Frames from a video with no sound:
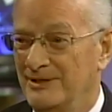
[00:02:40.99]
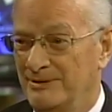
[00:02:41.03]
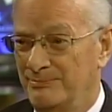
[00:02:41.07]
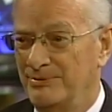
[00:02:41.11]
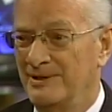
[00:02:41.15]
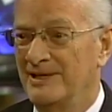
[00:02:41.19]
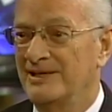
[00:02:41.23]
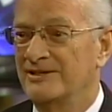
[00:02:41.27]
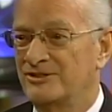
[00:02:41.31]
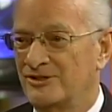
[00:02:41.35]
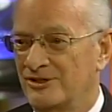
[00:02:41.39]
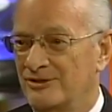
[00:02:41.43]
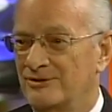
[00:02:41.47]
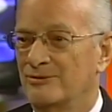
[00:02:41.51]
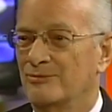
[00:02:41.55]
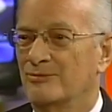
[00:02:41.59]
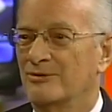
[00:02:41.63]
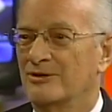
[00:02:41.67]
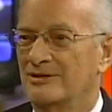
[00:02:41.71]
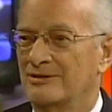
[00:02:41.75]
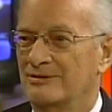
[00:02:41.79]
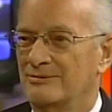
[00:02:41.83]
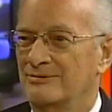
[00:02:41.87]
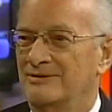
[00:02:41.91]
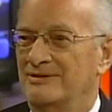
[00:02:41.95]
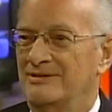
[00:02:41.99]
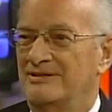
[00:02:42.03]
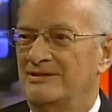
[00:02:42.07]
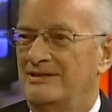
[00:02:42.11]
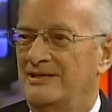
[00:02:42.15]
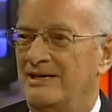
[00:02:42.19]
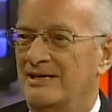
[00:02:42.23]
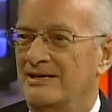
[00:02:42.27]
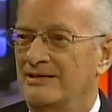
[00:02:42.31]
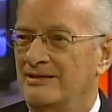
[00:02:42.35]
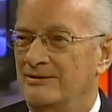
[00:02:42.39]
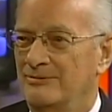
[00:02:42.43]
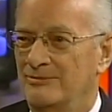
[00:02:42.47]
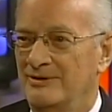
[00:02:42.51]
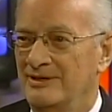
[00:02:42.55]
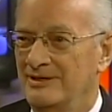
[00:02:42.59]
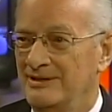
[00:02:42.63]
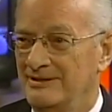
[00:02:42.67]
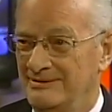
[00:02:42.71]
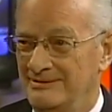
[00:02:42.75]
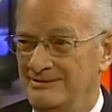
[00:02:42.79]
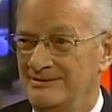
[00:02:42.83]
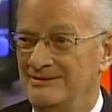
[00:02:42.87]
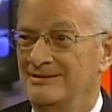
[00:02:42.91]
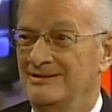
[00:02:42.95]
pleasure to work with county.
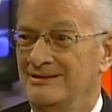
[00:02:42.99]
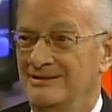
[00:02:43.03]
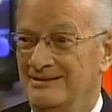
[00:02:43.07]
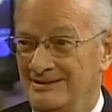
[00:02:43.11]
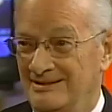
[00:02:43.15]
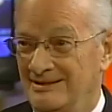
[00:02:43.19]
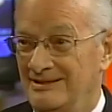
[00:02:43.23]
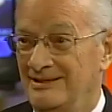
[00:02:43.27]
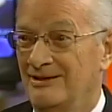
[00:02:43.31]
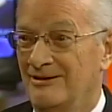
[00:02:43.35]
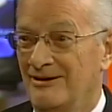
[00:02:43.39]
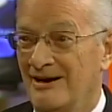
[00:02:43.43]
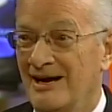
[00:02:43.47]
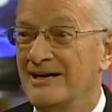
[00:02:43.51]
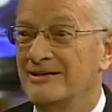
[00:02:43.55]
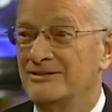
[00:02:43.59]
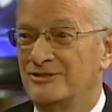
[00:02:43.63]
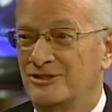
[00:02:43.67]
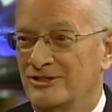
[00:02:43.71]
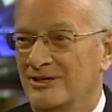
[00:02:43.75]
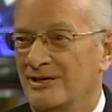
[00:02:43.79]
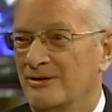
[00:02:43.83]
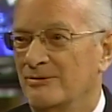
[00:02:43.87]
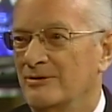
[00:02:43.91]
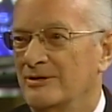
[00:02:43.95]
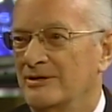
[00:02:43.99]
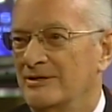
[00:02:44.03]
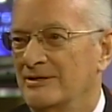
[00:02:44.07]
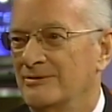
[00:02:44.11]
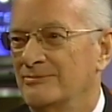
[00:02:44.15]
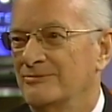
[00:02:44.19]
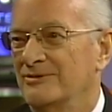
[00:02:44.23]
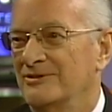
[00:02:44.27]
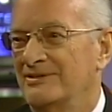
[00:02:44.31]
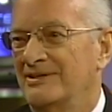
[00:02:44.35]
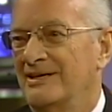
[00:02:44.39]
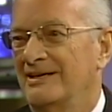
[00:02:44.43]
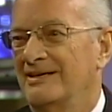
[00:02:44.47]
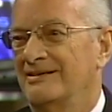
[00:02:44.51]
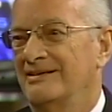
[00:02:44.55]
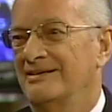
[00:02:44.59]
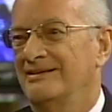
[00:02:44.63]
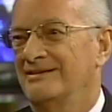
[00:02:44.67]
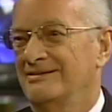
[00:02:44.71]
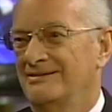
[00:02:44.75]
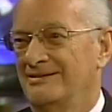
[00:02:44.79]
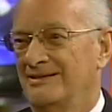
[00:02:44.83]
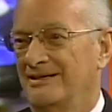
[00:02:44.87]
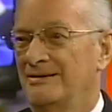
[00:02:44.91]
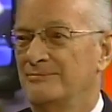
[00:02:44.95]
You know, I enjoy working with
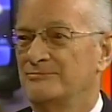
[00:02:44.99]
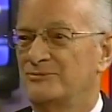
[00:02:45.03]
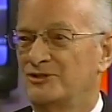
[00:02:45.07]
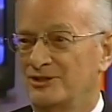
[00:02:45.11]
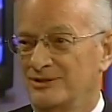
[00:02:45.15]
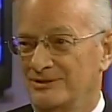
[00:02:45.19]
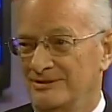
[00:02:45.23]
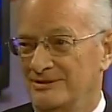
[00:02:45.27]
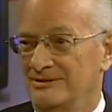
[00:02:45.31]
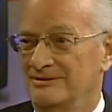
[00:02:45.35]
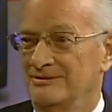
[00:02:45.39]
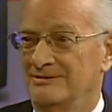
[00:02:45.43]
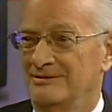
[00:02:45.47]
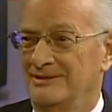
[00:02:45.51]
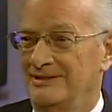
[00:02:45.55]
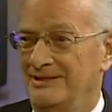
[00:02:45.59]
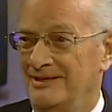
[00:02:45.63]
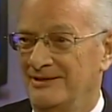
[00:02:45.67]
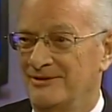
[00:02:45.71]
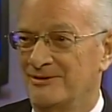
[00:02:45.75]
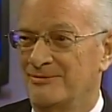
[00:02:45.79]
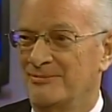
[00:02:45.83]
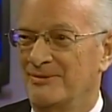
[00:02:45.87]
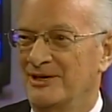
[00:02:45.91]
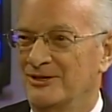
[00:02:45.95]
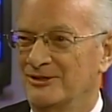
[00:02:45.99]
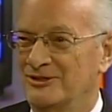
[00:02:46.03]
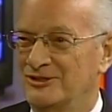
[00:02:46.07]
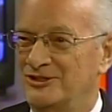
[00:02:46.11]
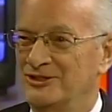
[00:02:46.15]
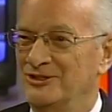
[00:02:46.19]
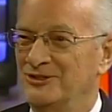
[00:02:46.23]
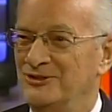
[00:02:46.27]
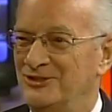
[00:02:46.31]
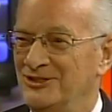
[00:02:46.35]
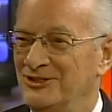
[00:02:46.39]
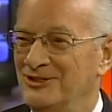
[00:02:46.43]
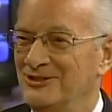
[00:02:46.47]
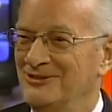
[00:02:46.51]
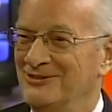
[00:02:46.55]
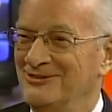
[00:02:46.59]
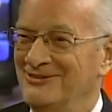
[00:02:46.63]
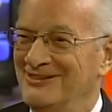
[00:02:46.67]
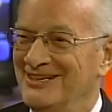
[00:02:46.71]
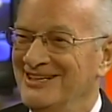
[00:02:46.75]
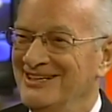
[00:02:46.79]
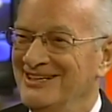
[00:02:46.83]
county, and I'm sure the other mayors do too.